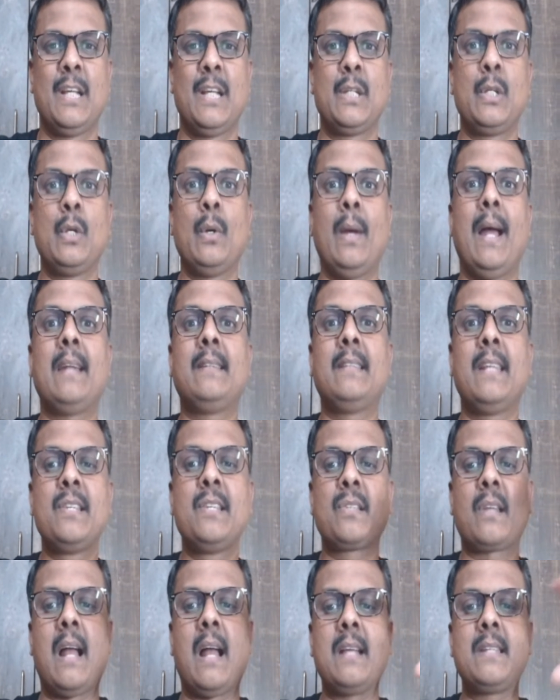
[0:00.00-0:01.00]
You had
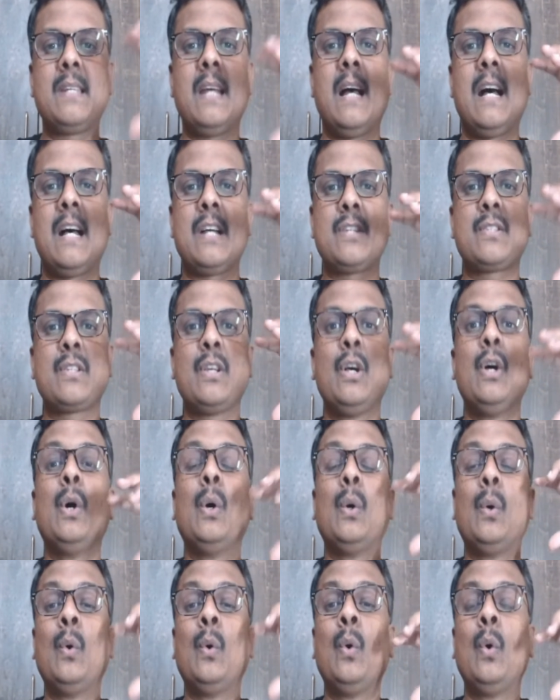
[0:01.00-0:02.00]
these Rajas
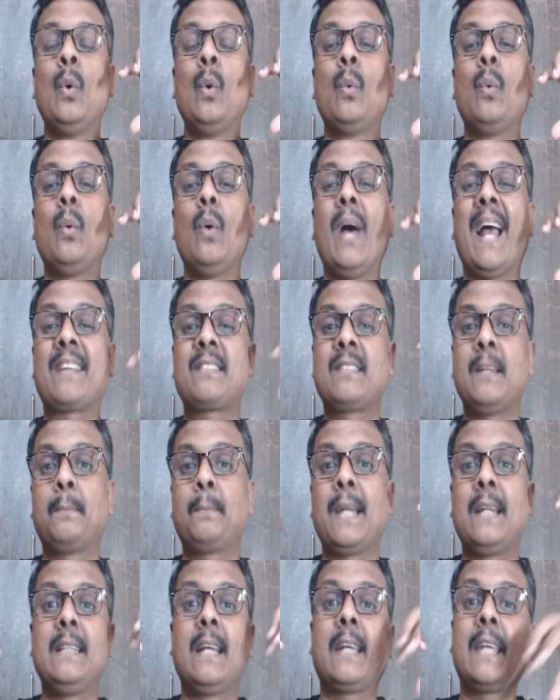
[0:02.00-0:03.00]
who
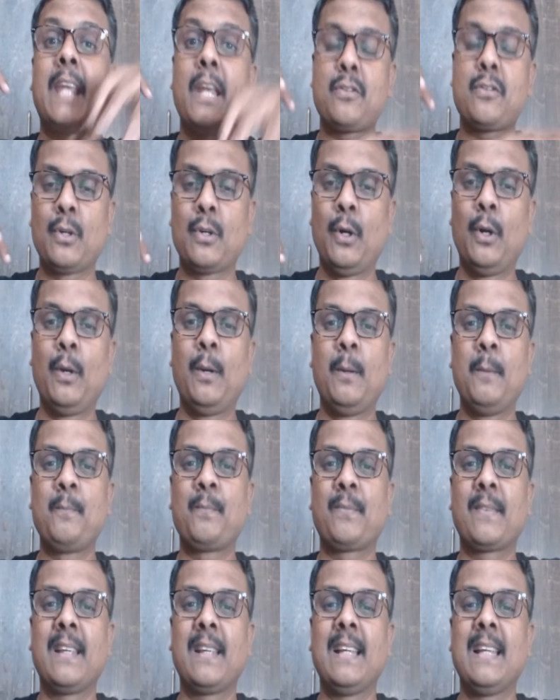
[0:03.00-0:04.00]
accepted the king's rule.
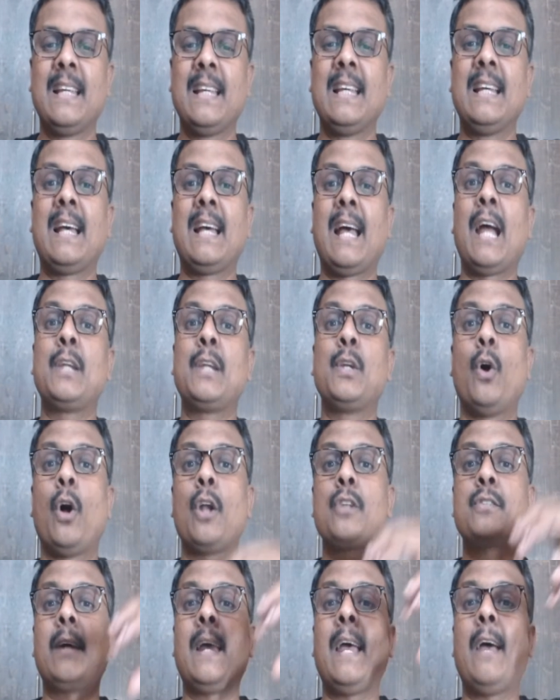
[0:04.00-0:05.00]
And you
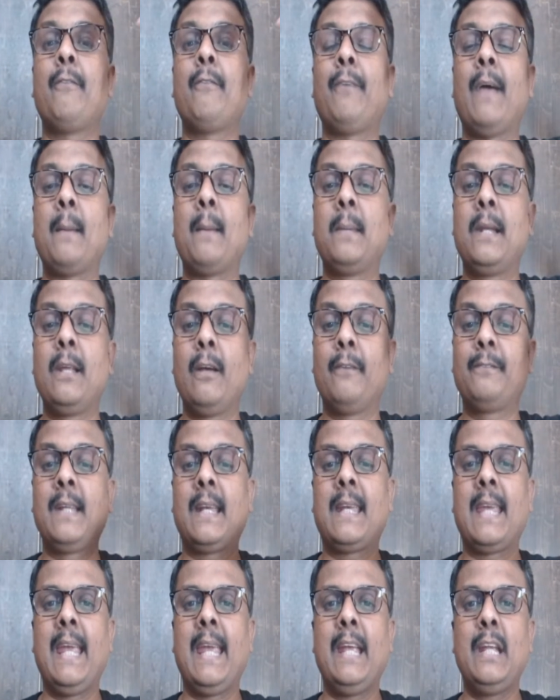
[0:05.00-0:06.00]
also have family of the
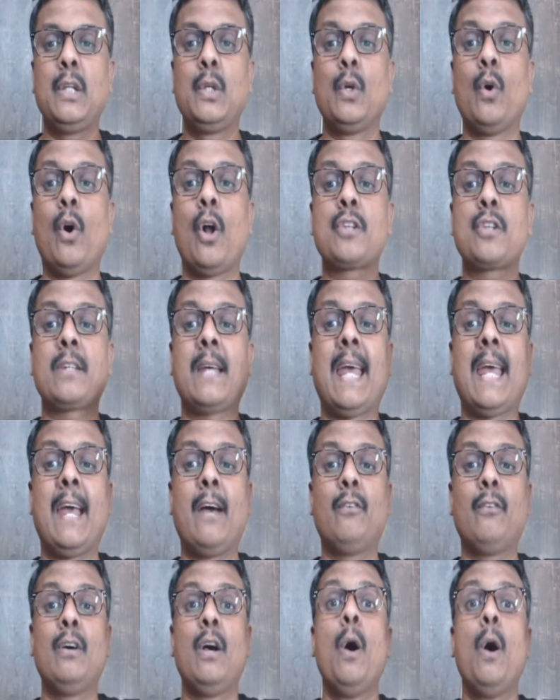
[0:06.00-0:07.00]
king. You also
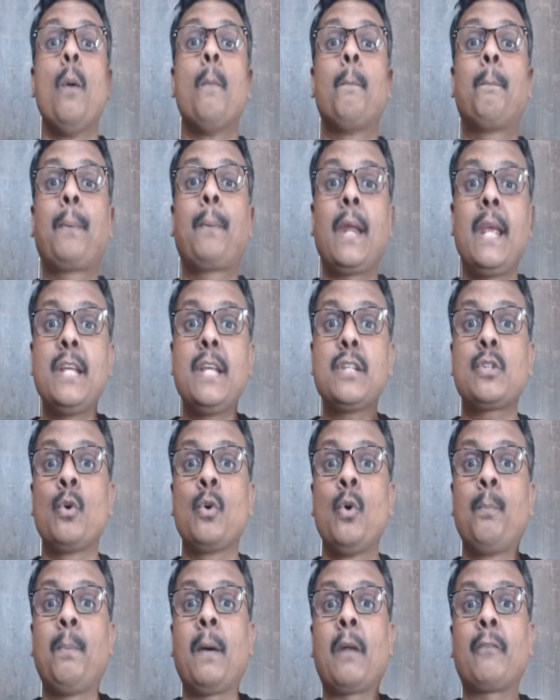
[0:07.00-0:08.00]
have priests
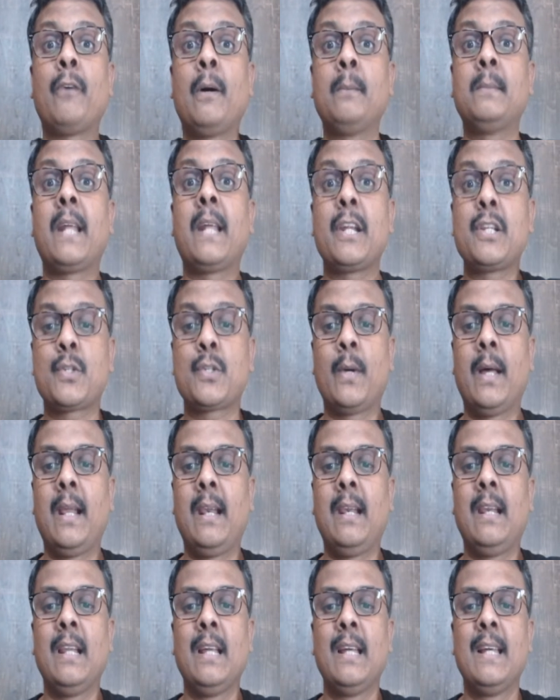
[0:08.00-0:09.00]
who perform the
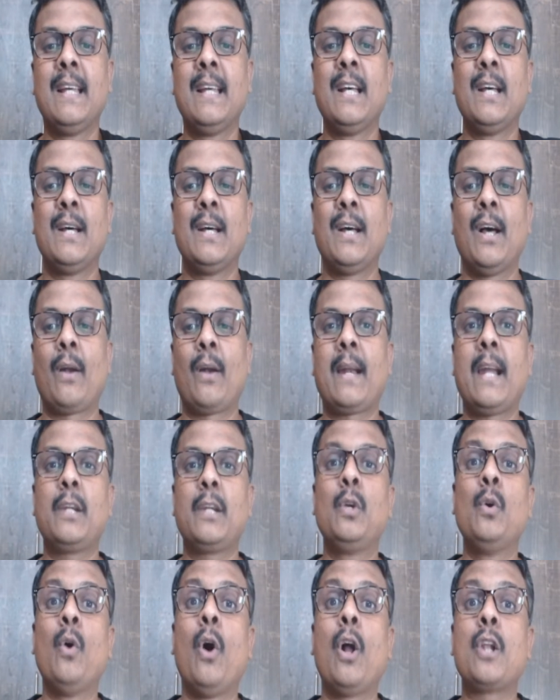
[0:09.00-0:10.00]
ritual. Alright,
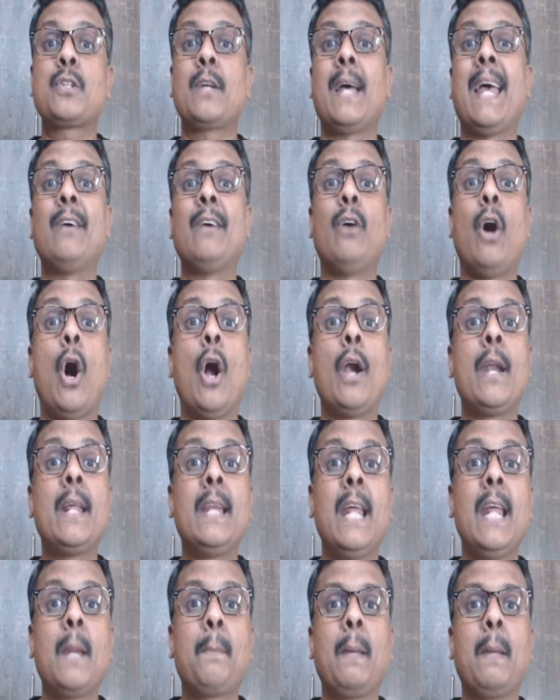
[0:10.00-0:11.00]
you also have
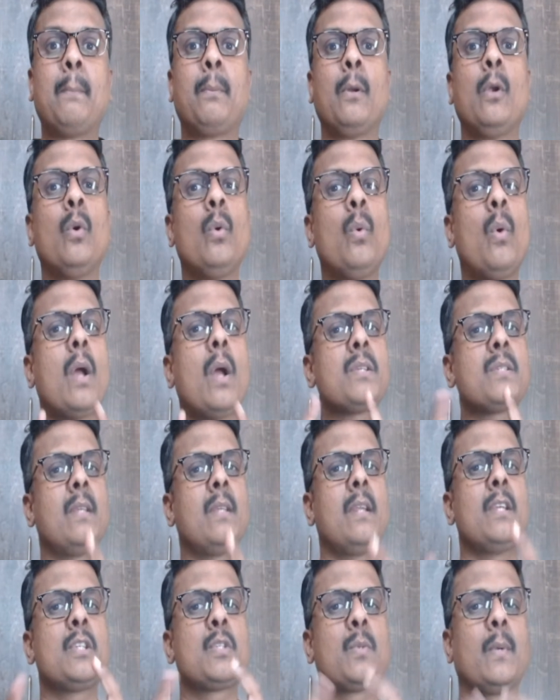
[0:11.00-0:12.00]
ordinary people who watch the
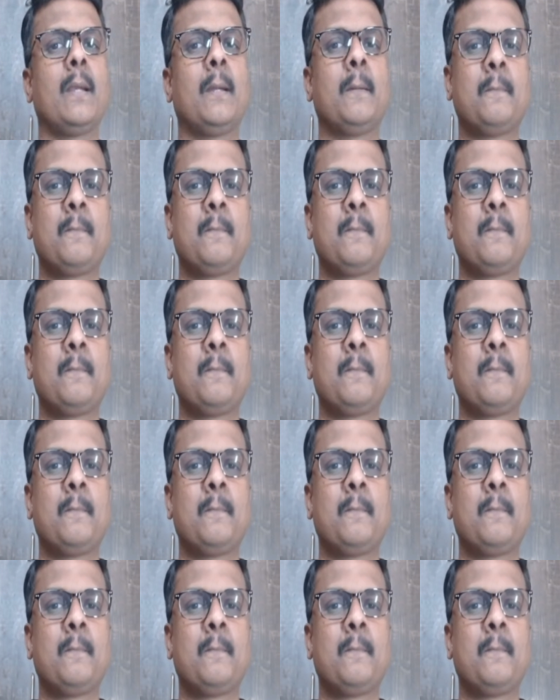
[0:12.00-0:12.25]
ritual.